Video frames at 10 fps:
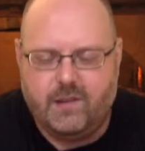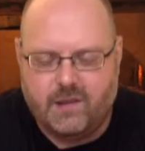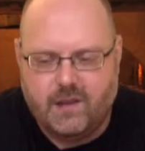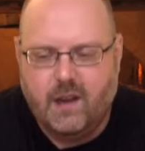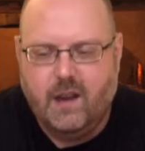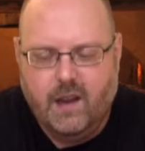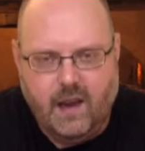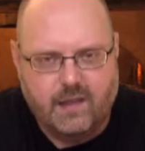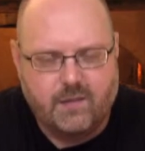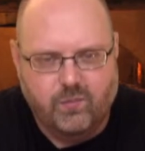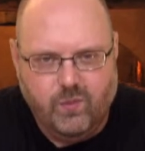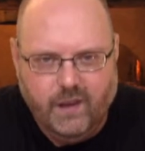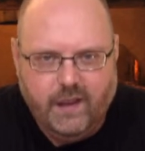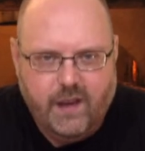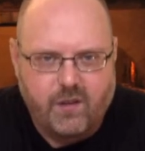It's just it's
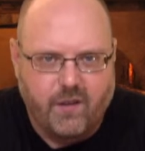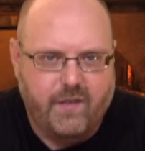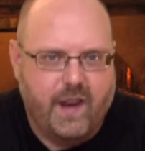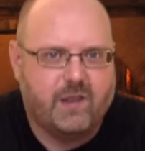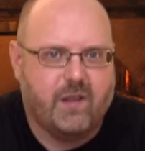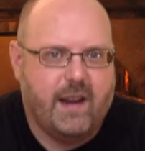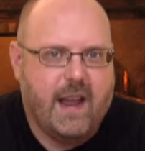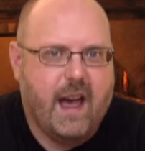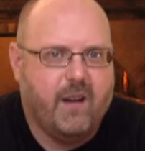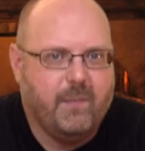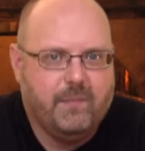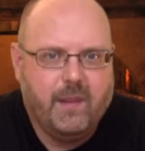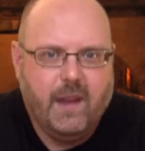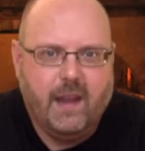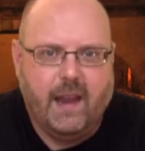really in your face right now,
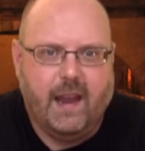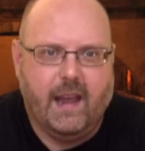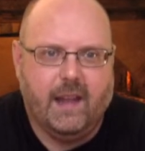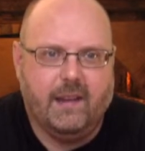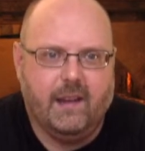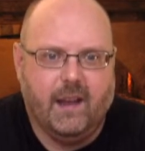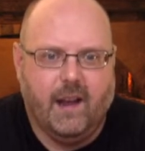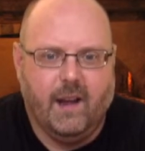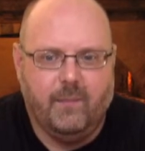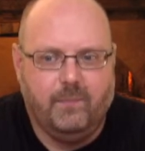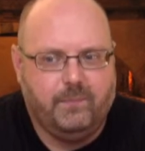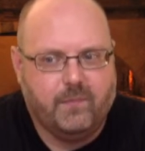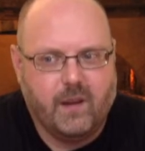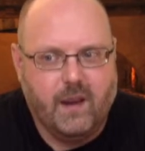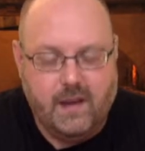and um,
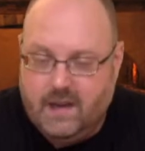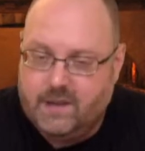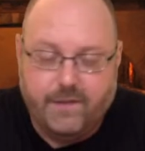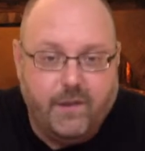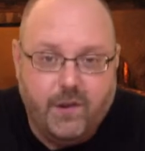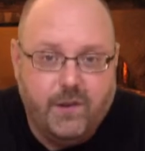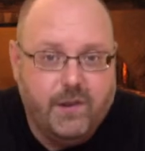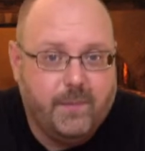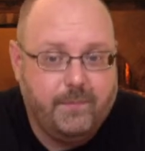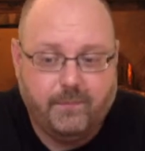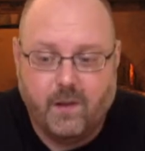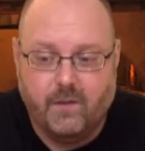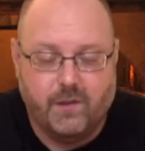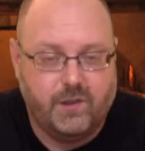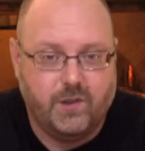it needs food
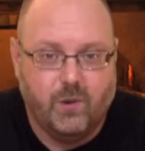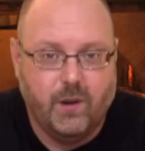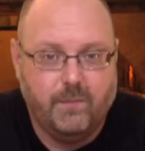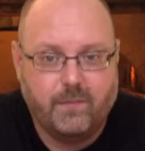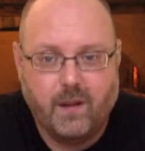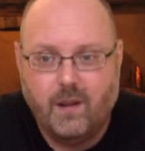for sure.